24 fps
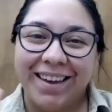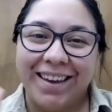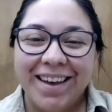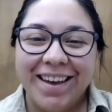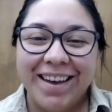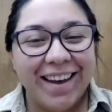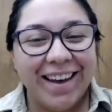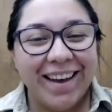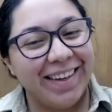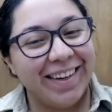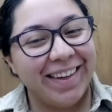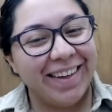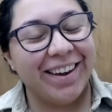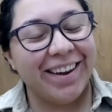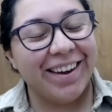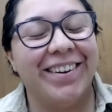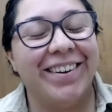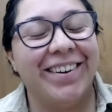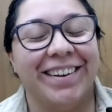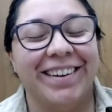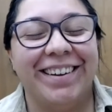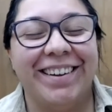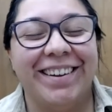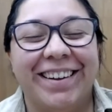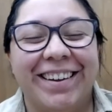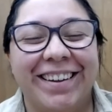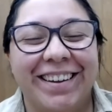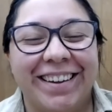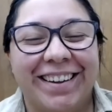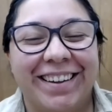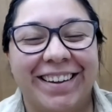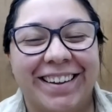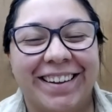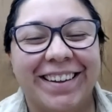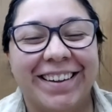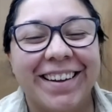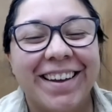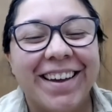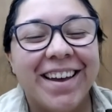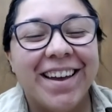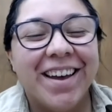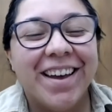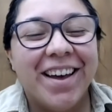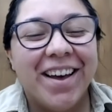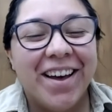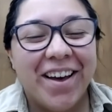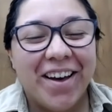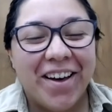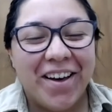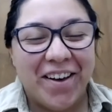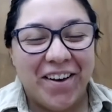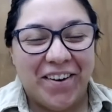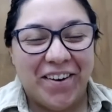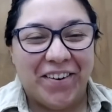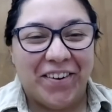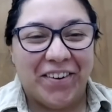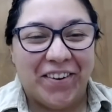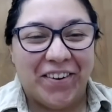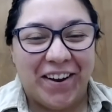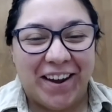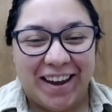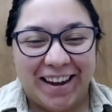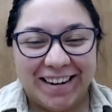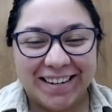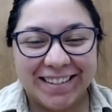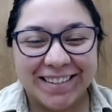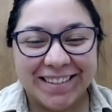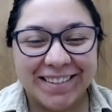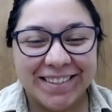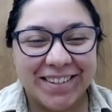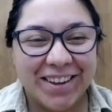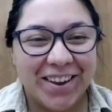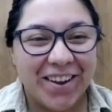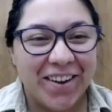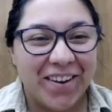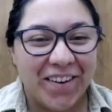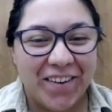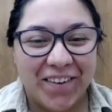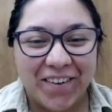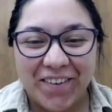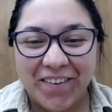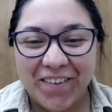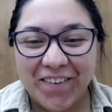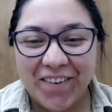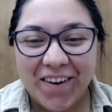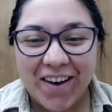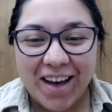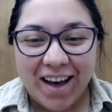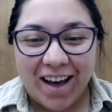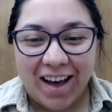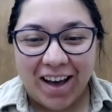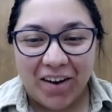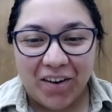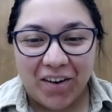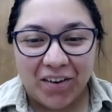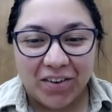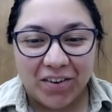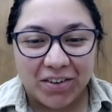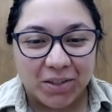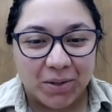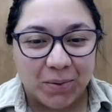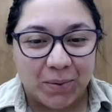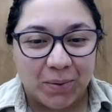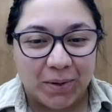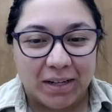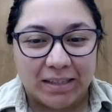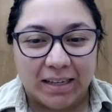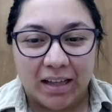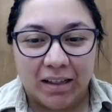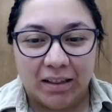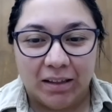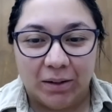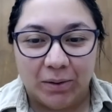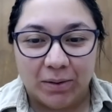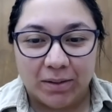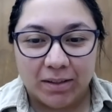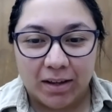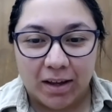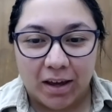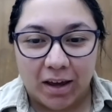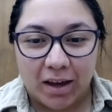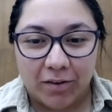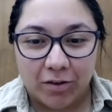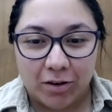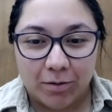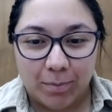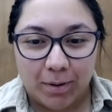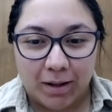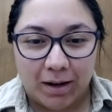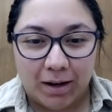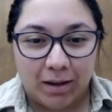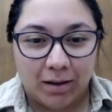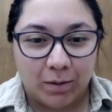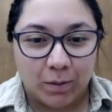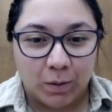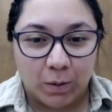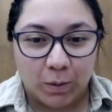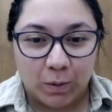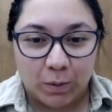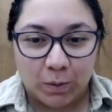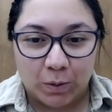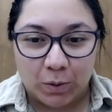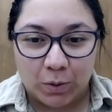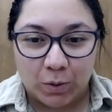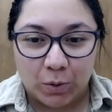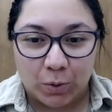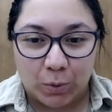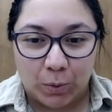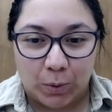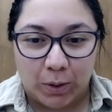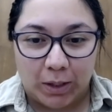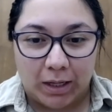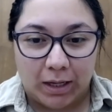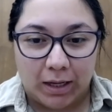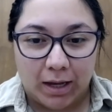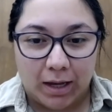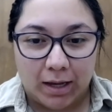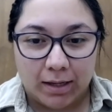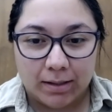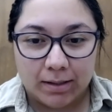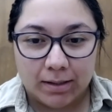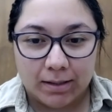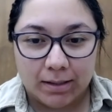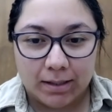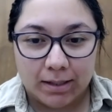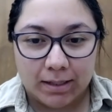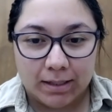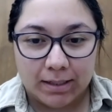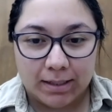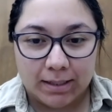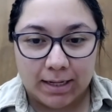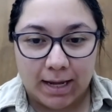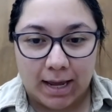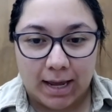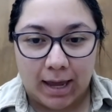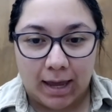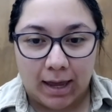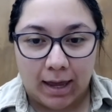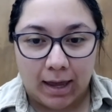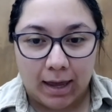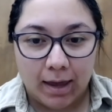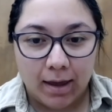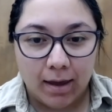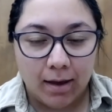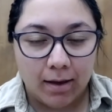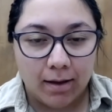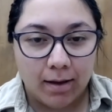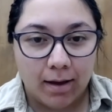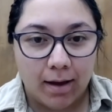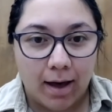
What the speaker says: Hey there. All right. So I also want to say hello to everybody else who's joining us today.